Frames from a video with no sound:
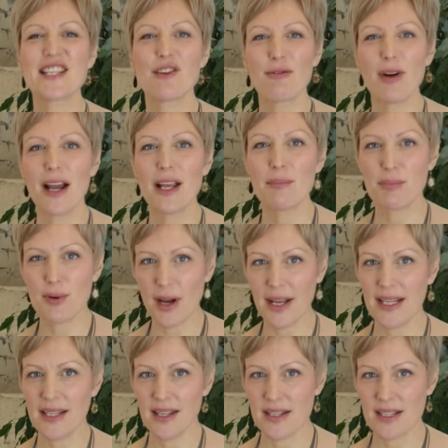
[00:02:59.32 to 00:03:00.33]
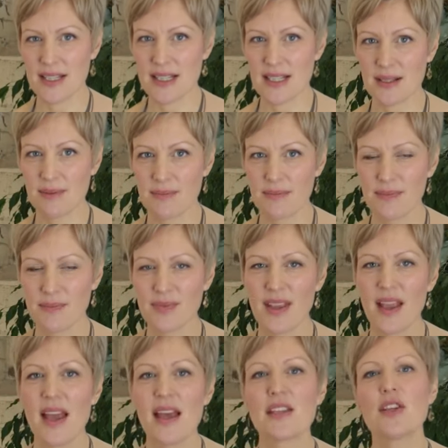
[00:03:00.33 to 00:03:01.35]
the right brightness.
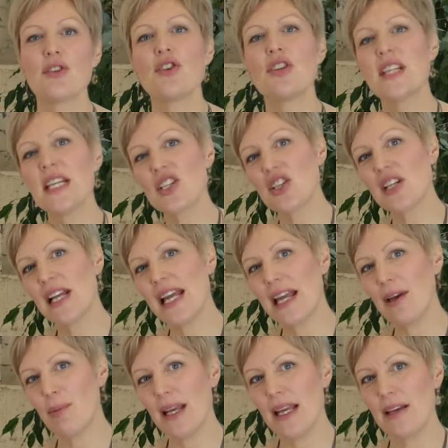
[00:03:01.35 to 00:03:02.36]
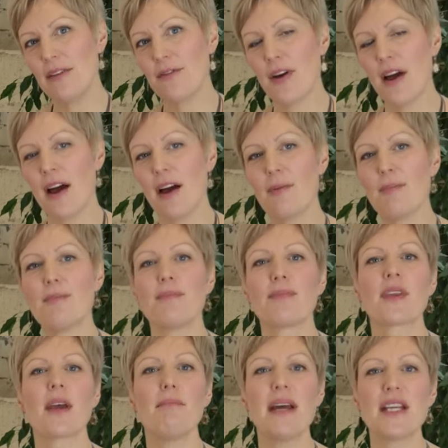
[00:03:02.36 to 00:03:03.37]
So traditionally, we've
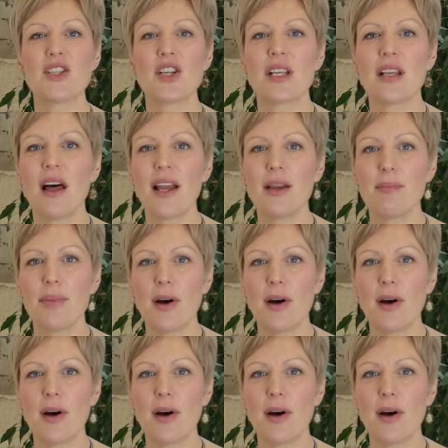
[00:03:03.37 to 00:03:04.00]
measured light